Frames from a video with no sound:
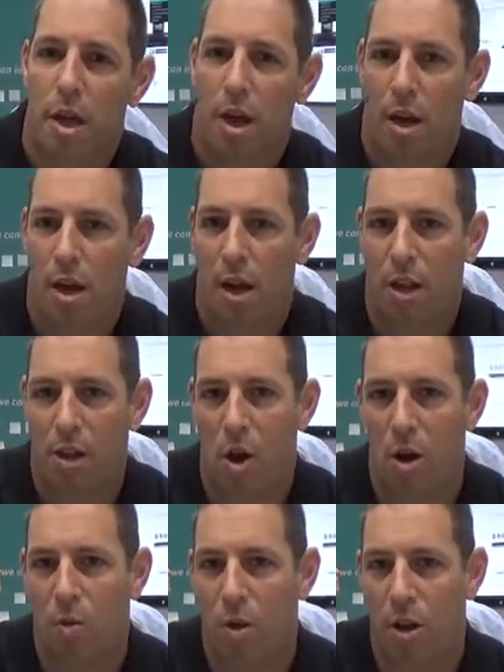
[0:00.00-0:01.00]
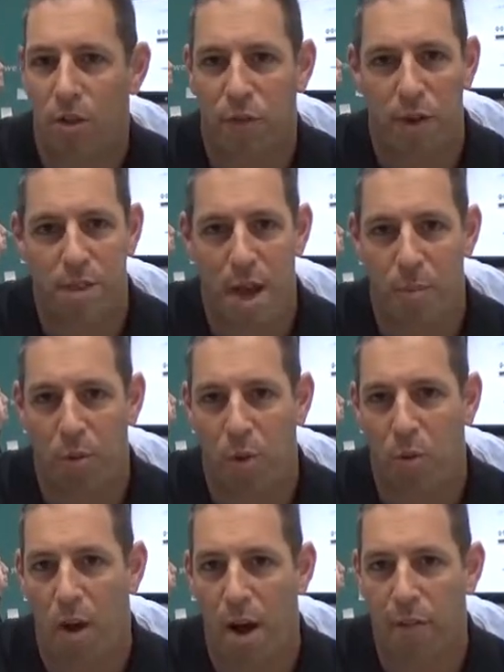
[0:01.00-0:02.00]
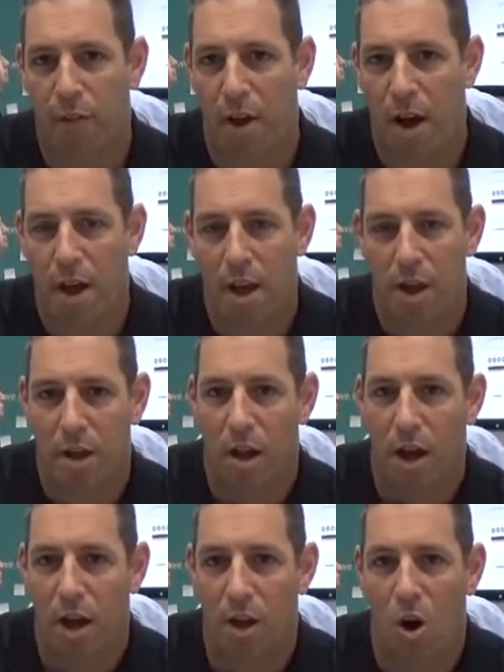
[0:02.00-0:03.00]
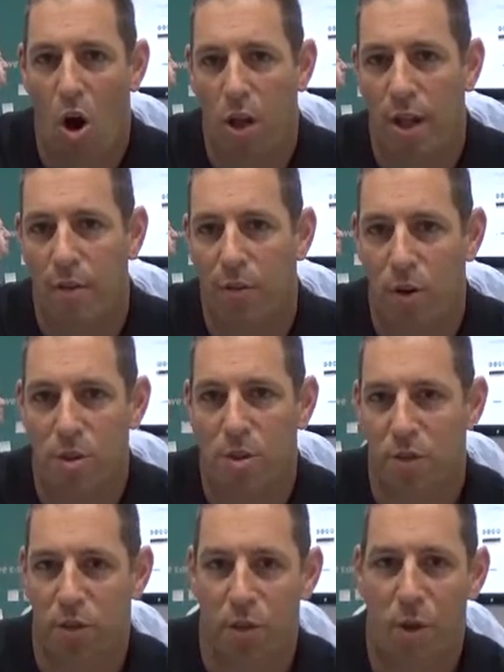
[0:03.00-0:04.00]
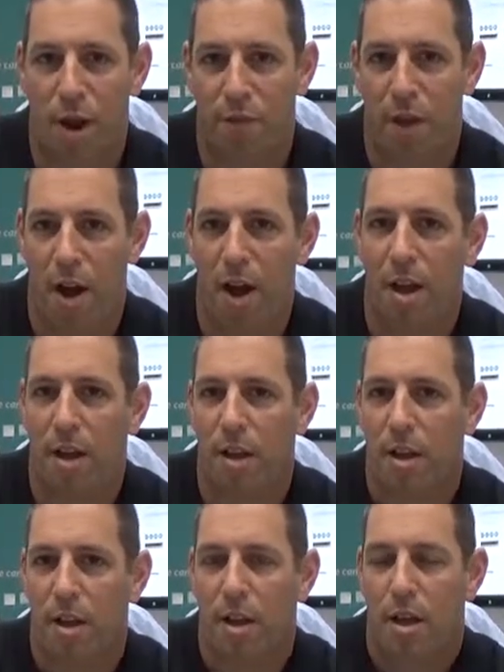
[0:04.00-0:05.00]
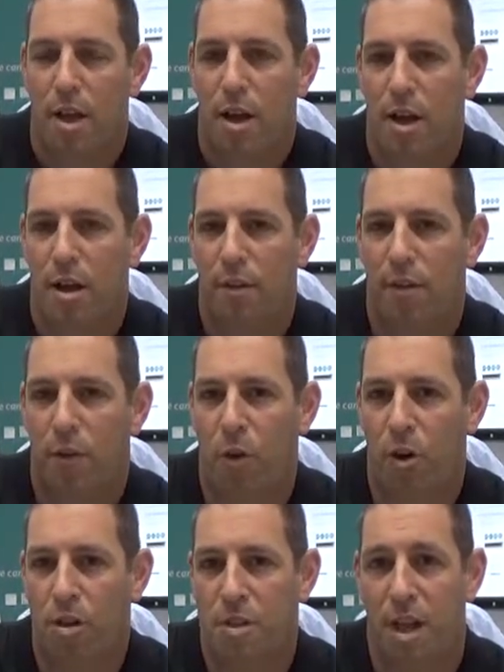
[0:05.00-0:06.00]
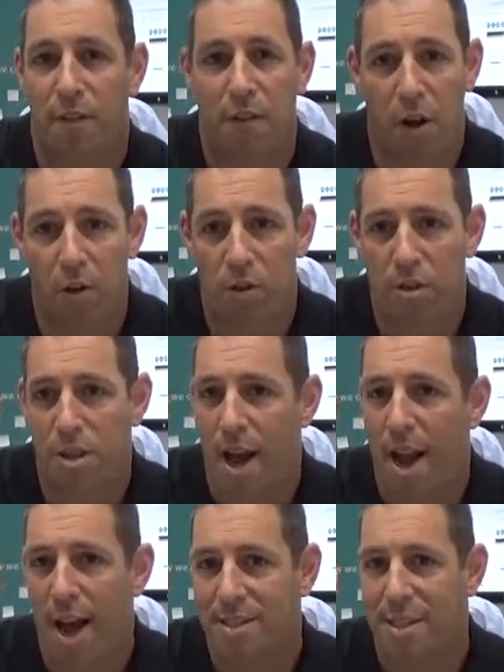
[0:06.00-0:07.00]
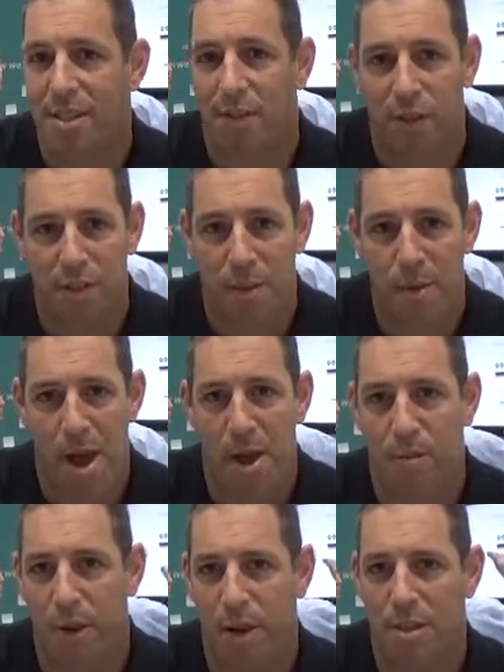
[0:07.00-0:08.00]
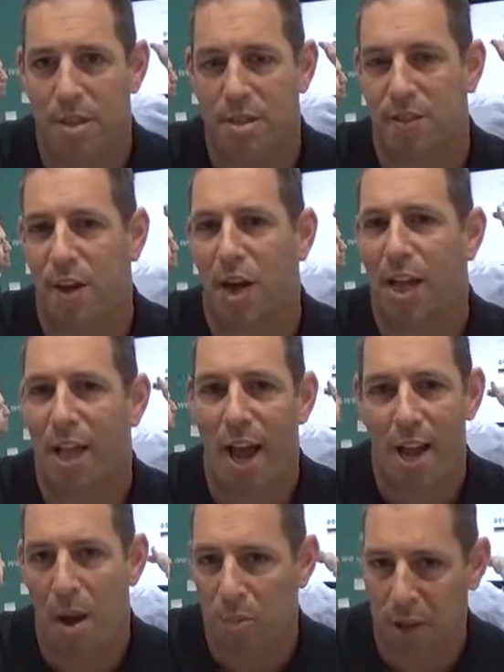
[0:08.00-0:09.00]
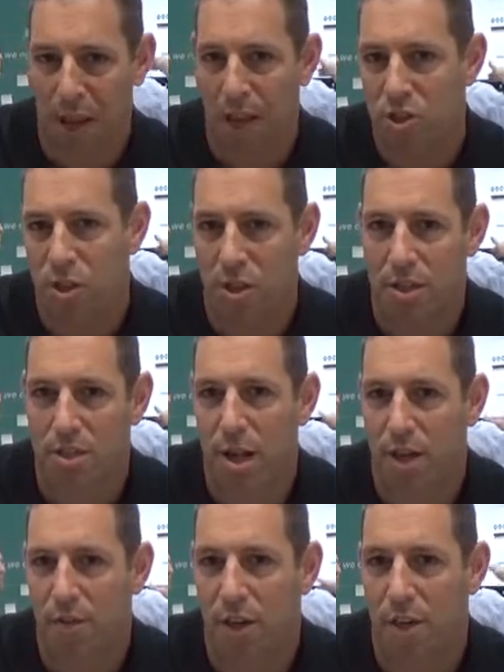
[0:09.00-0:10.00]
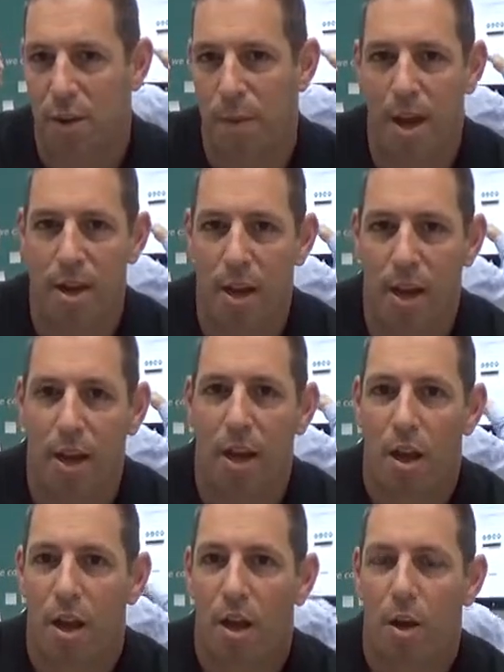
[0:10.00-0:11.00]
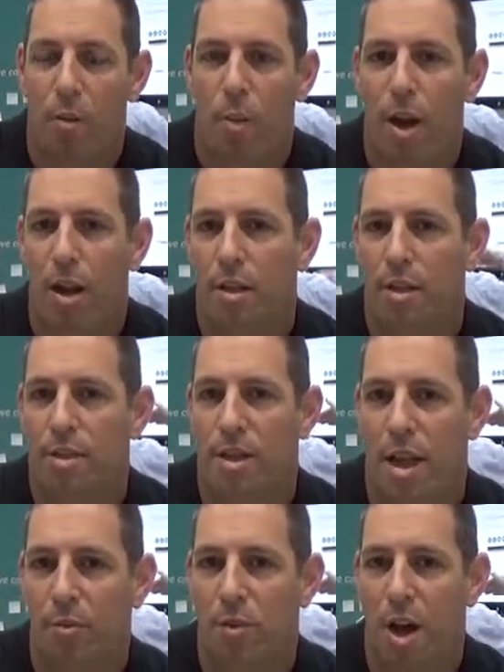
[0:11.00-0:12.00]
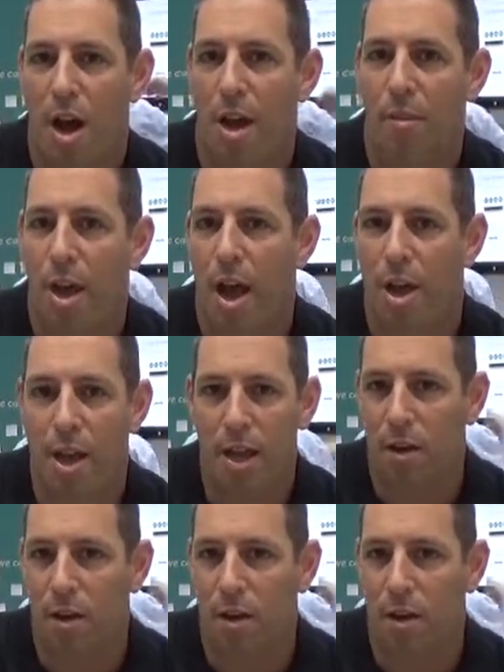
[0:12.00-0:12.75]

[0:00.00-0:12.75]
along with, for example, Wi-Fi calling, voice over Wi-Fi. For cell phones, that has a different demand because it's a very light application. It's not very demanding. But at the same time, any